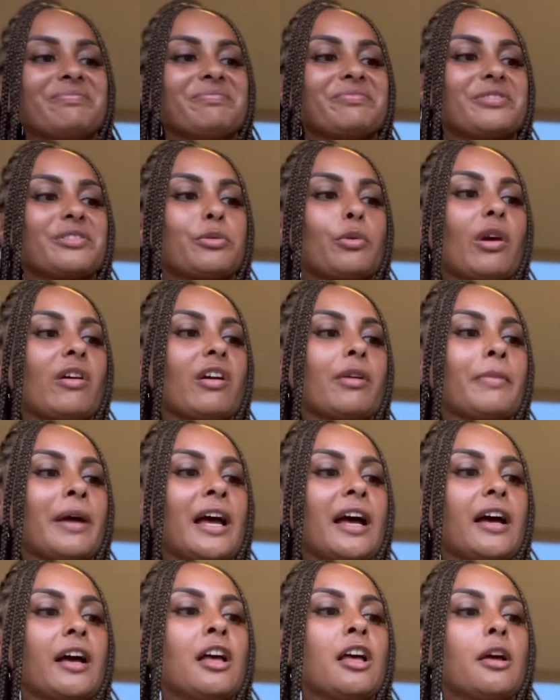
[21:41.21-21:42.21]
It's where I'm
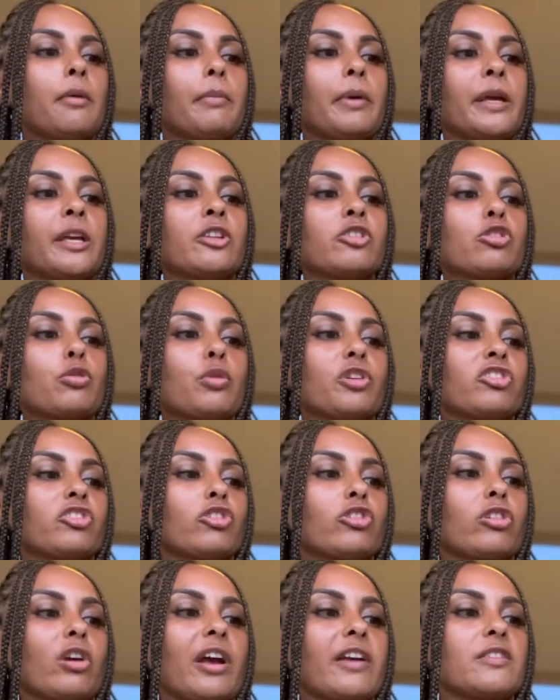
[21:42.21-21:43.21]
at. My intuition
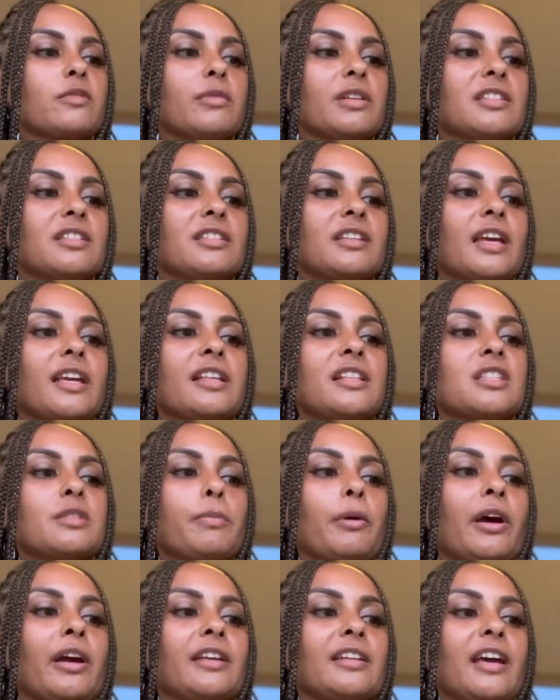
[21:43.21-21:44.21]
drives me to take
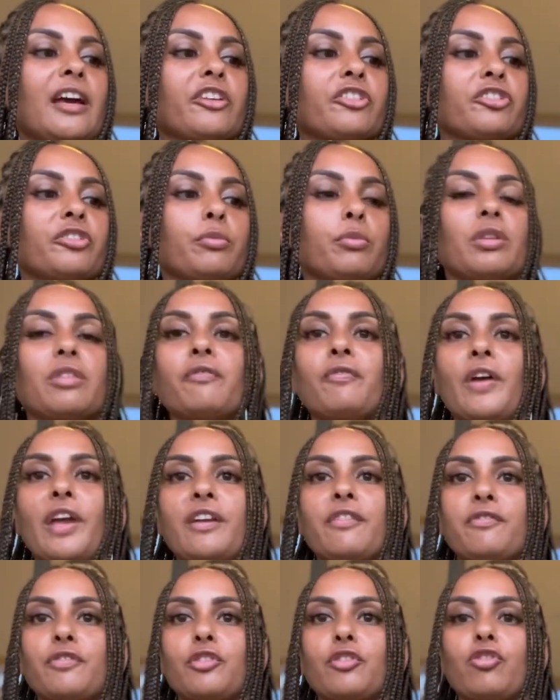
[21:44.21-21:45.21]
inspired action with
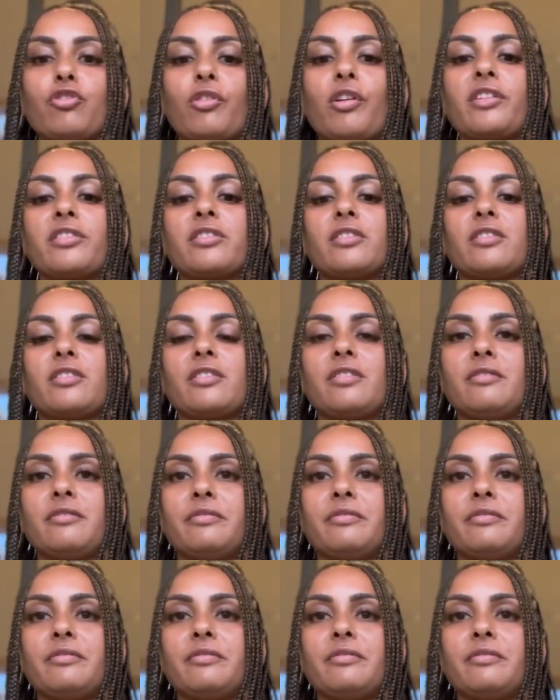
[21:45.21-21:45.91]
faith and trust.